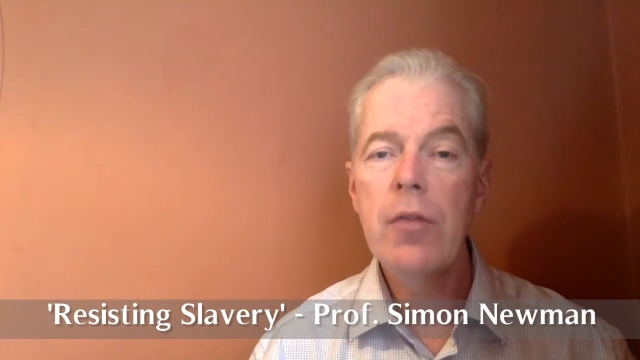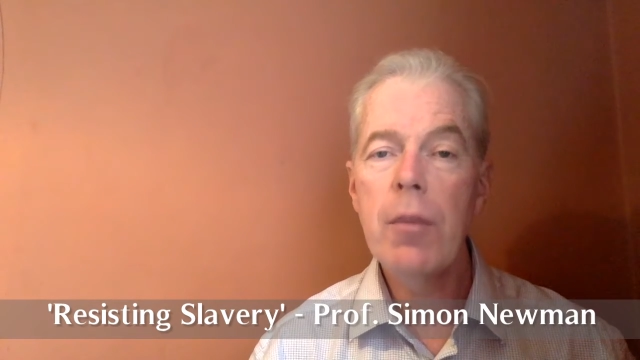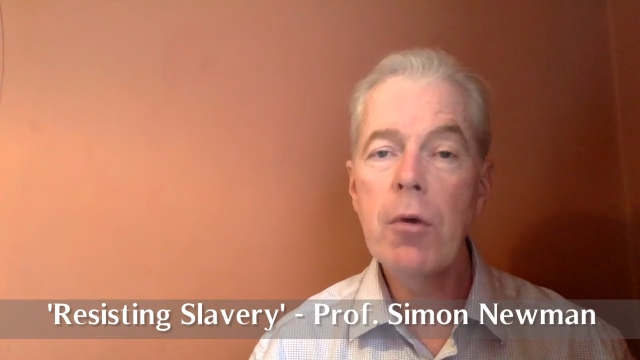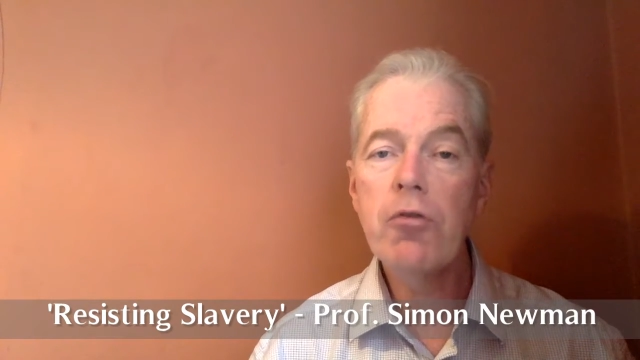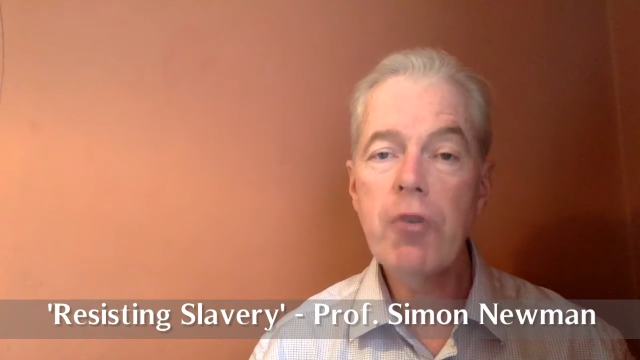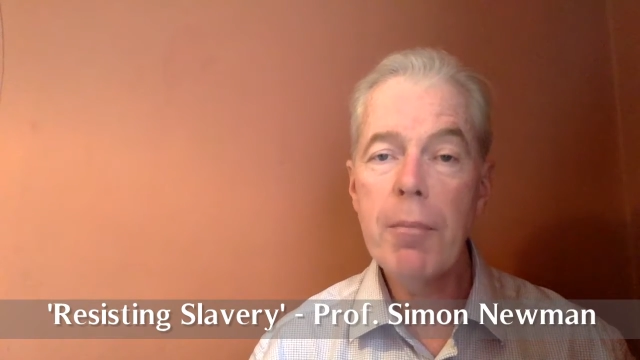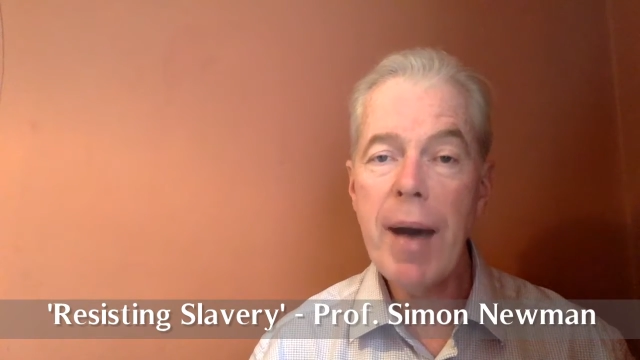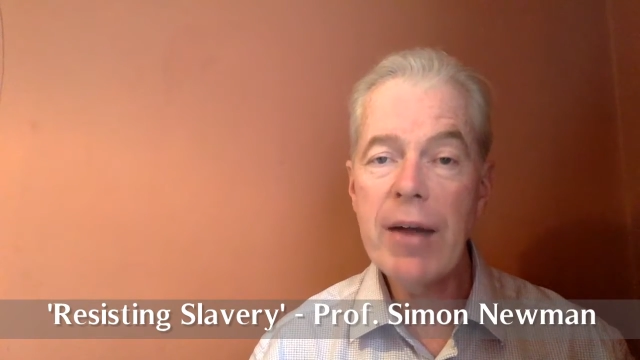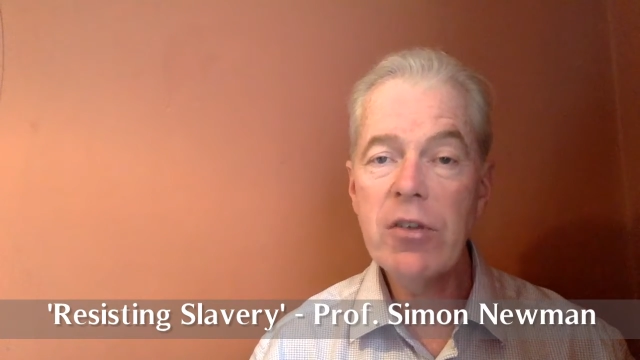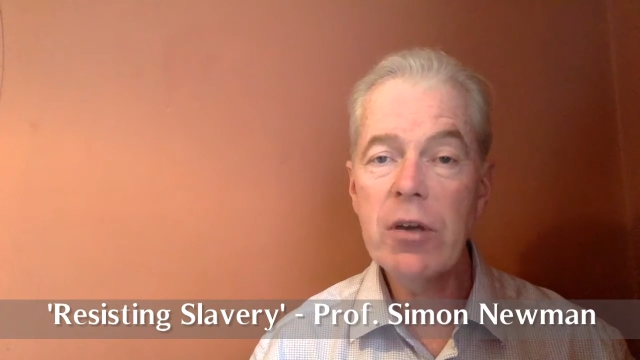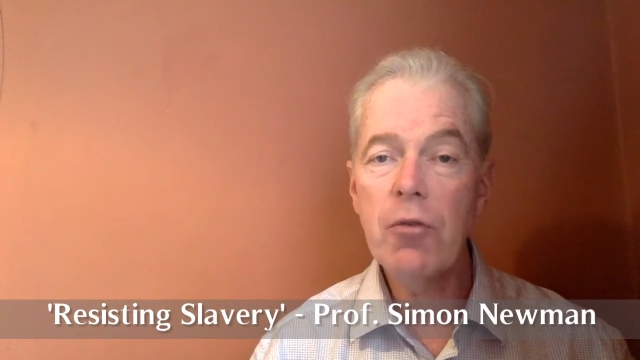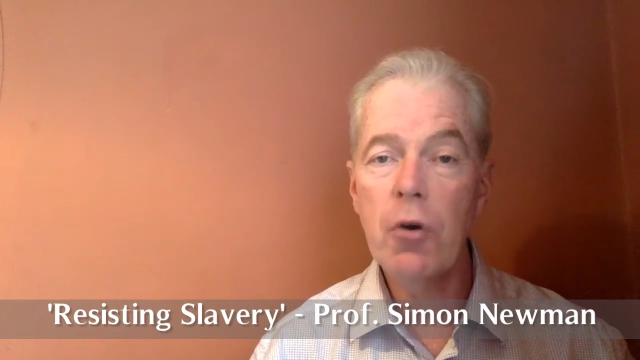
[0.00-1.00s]
The most
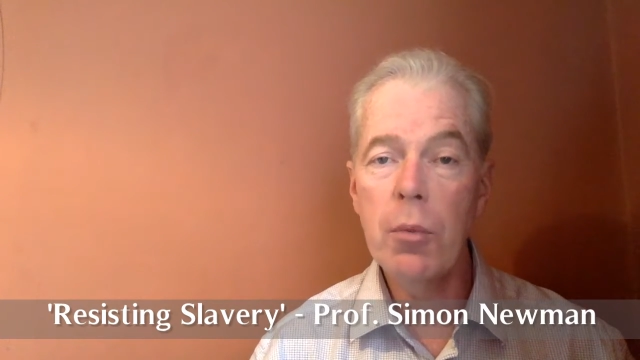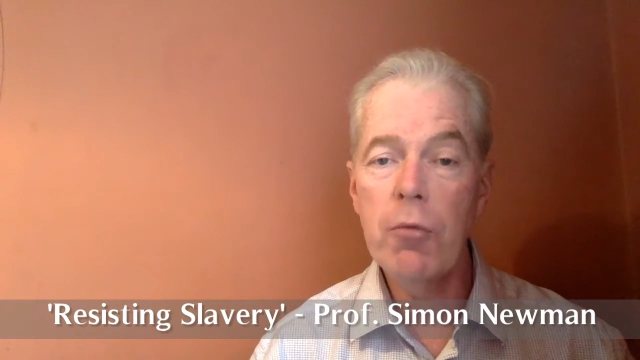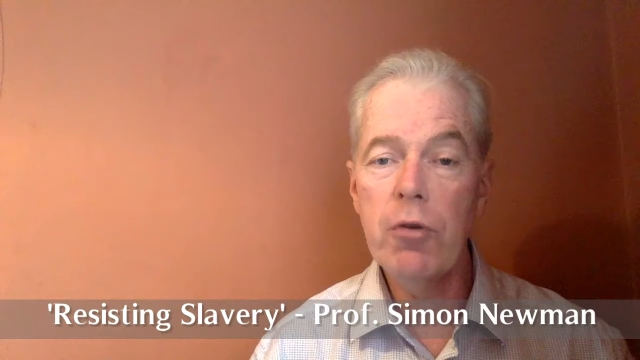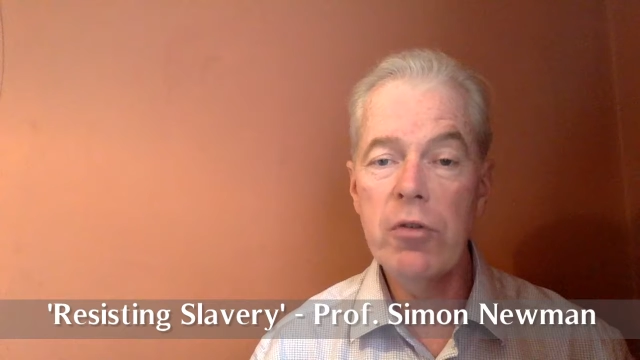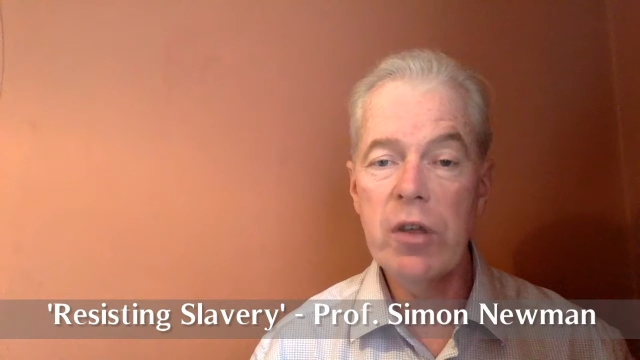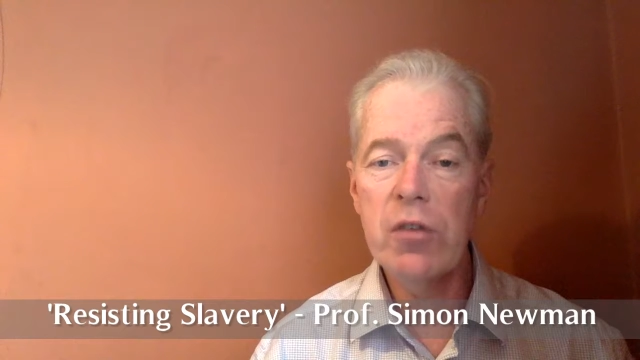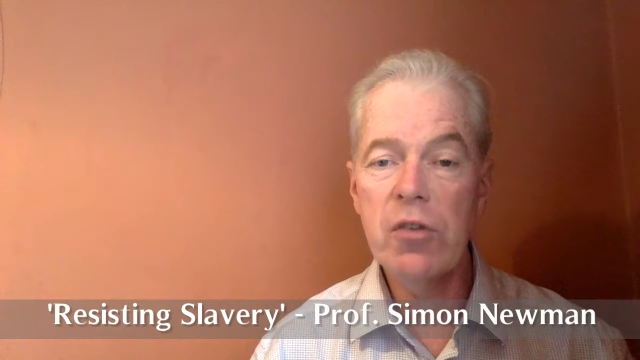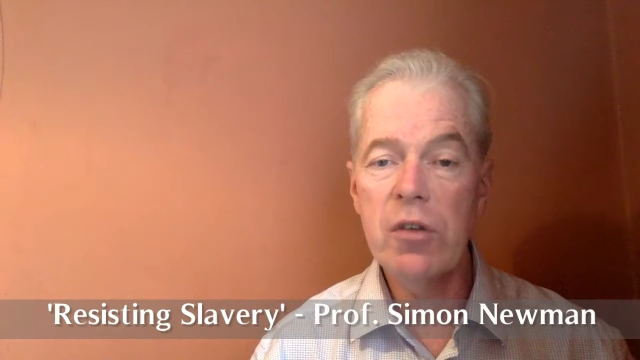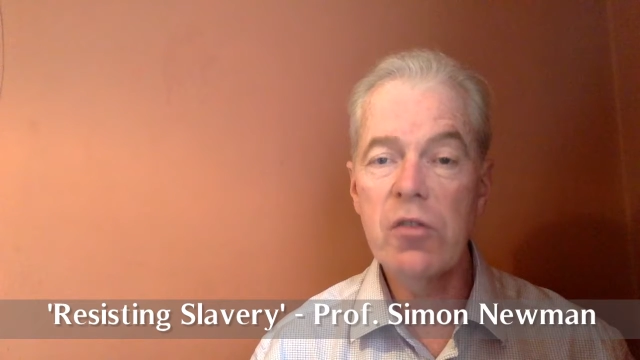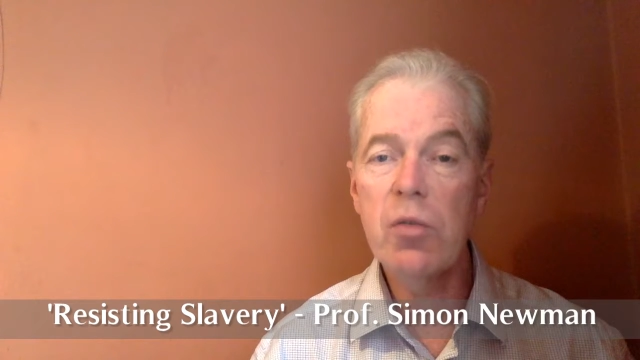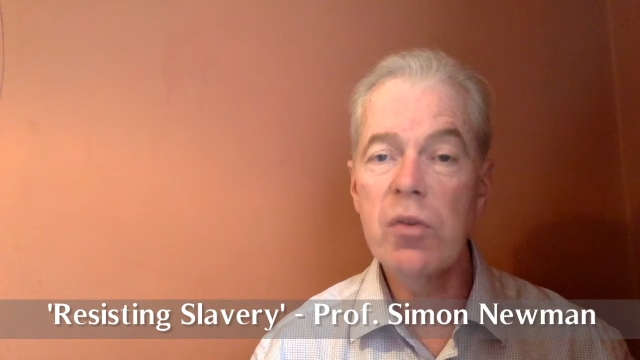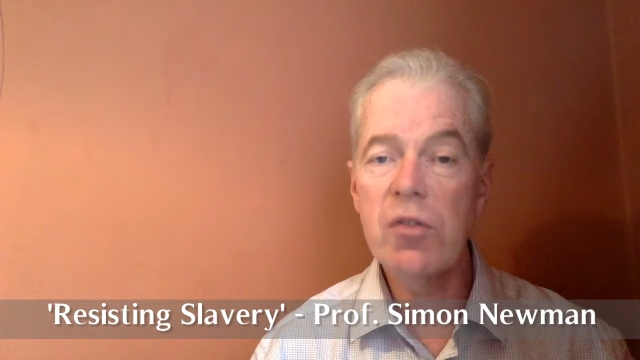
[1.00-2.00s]
dramatic form of
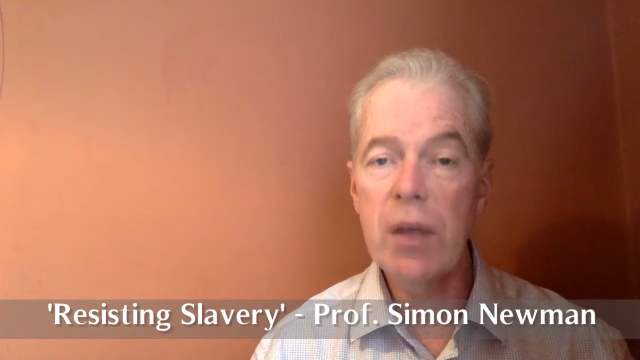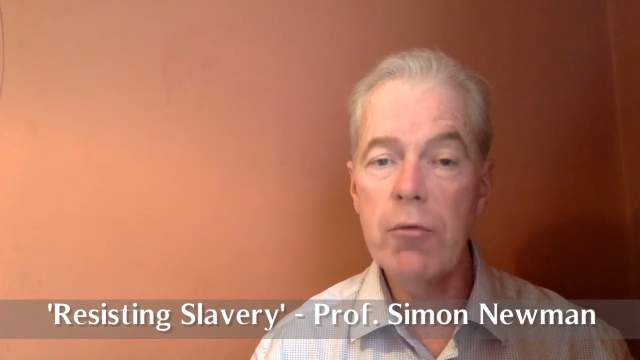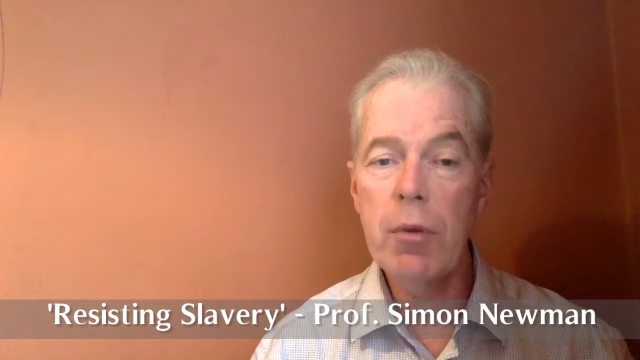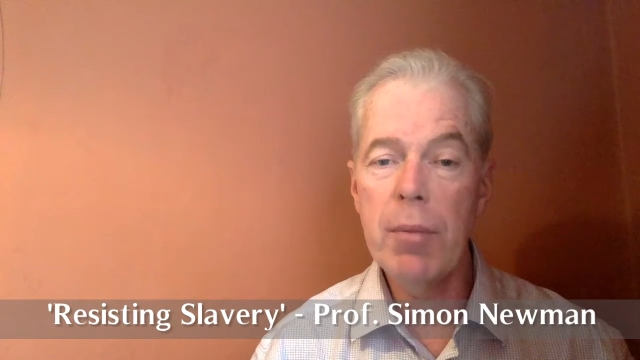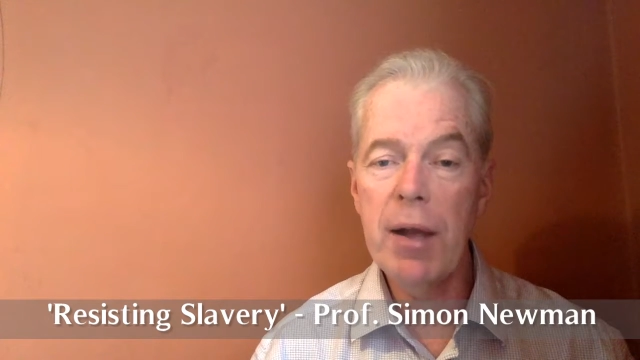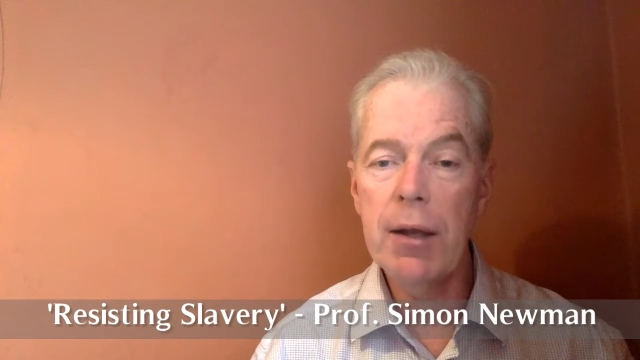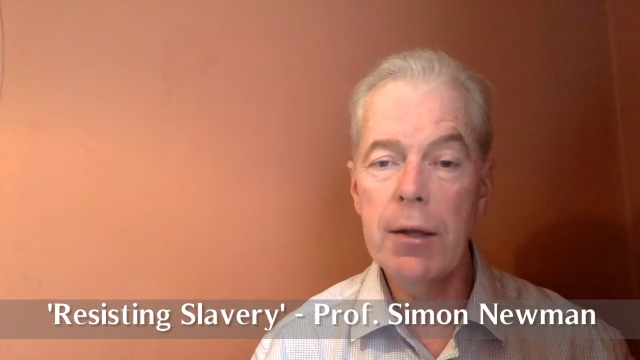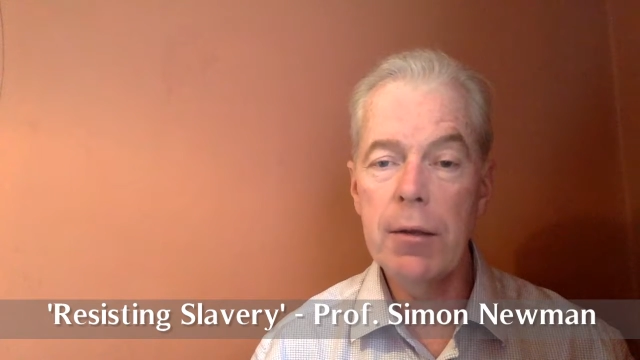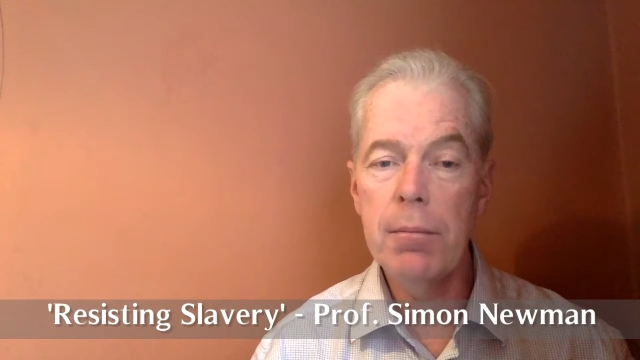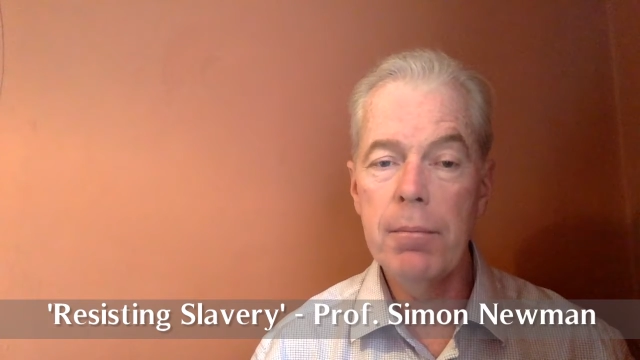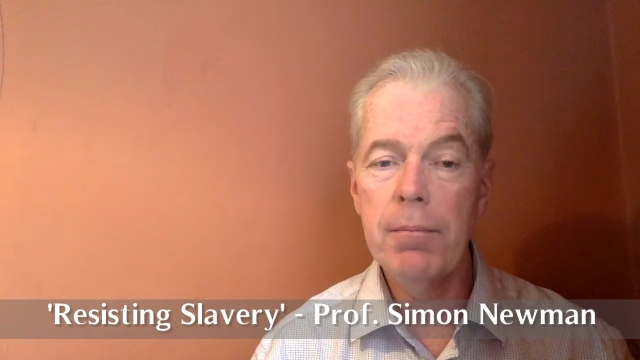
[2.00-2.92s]
resistance was slave rebellion,